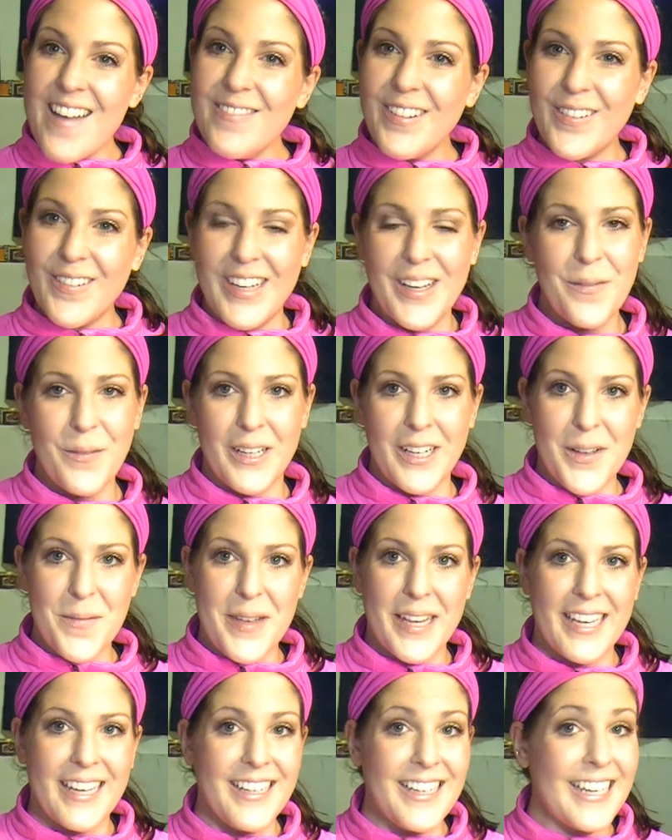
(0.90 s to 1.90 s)
everyone,
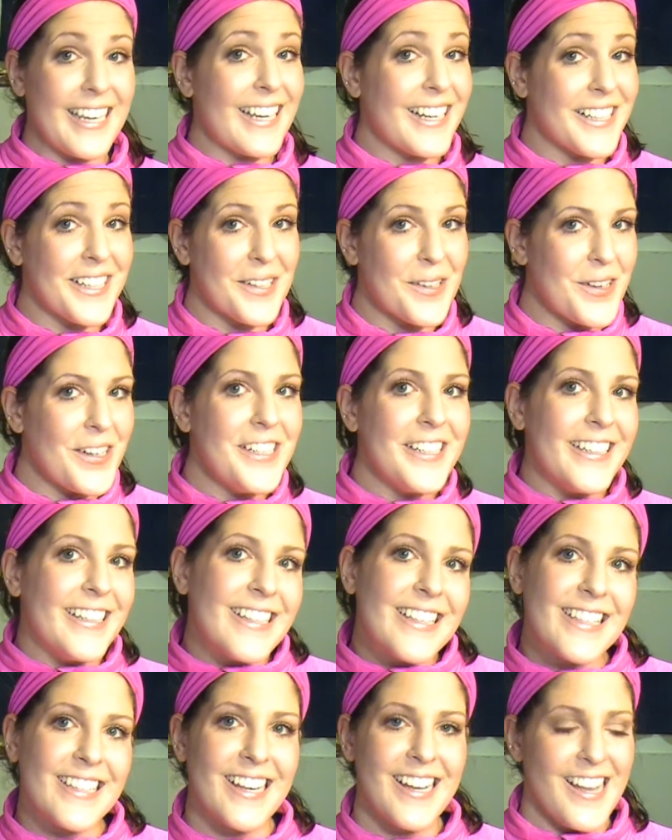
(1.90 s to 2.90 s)
welcome again to Geeks and
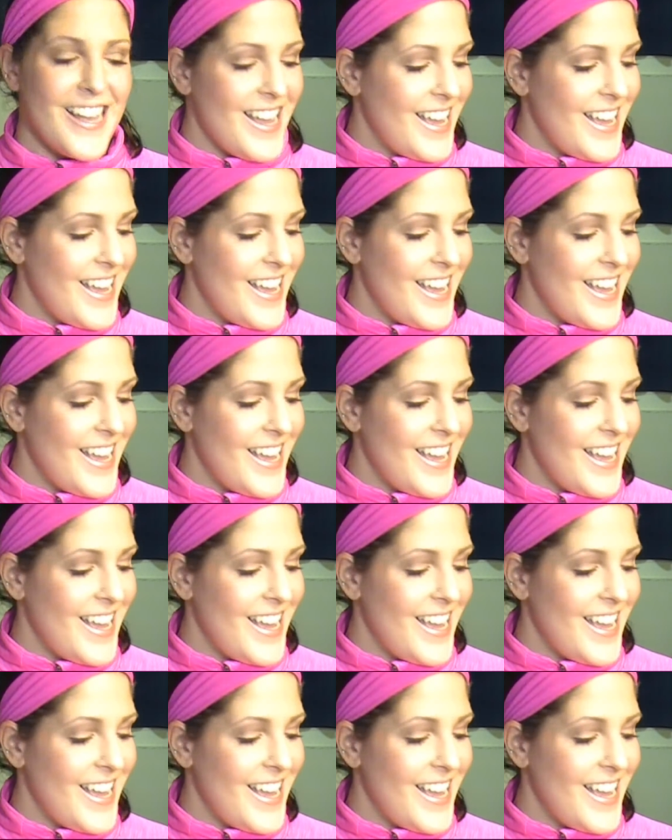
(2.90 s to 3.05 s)
Gorgeous.